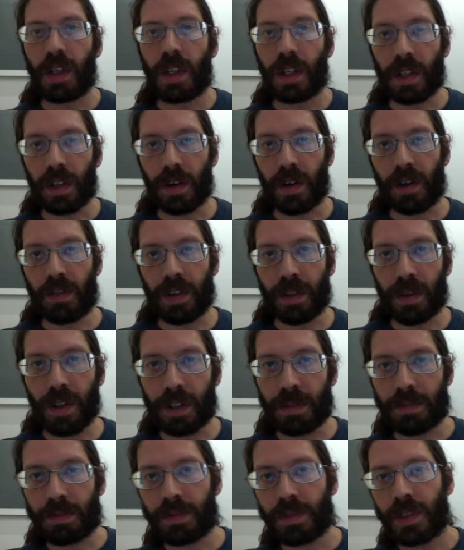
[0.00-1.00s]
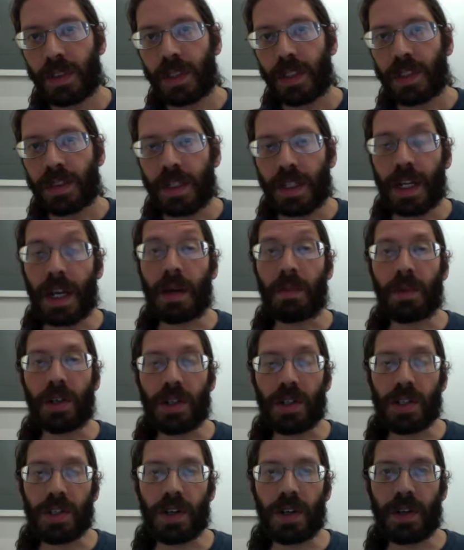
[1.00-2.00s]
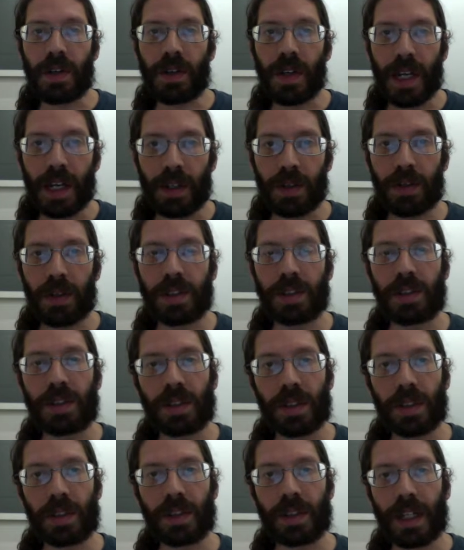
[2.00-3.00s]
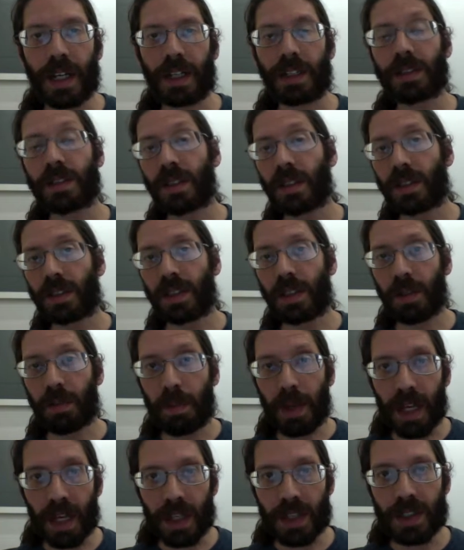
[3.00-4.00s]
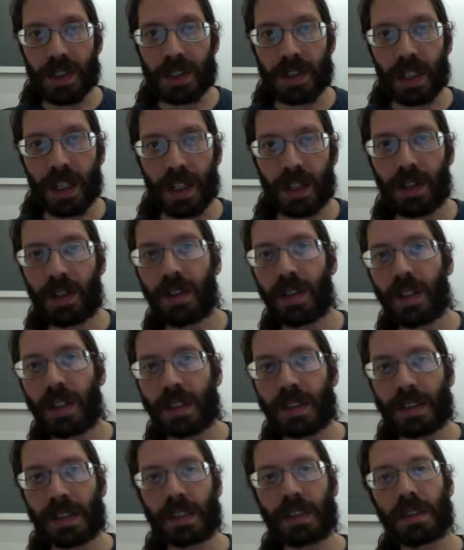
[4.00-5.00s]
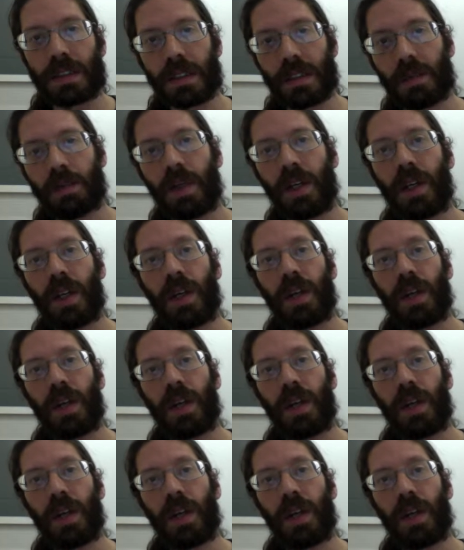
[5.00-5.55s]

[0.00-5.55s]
Hello everyone. Today I'm going to show you how to insert text onto your pages under this system